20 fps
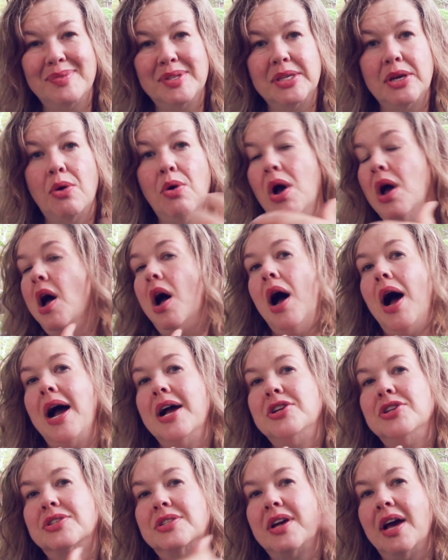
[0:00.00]
So
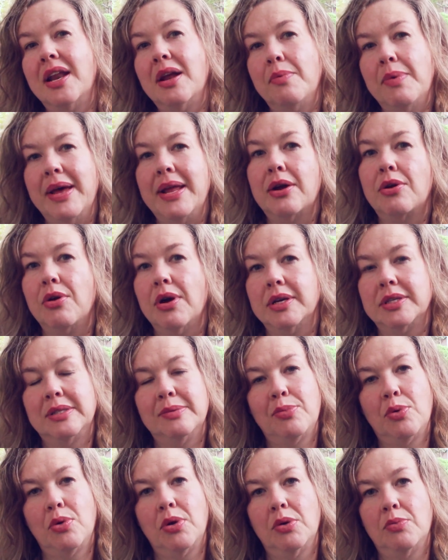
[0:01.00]
I just kind of went across the
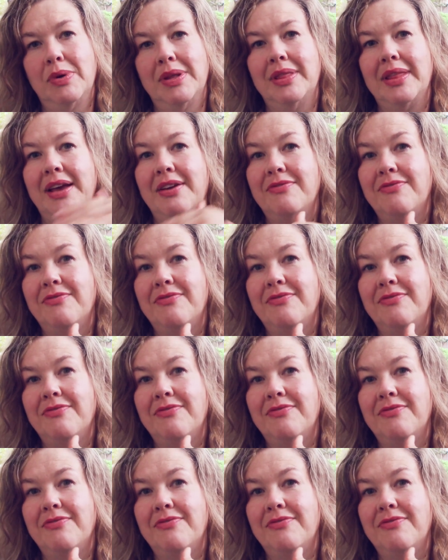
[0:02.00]
board with like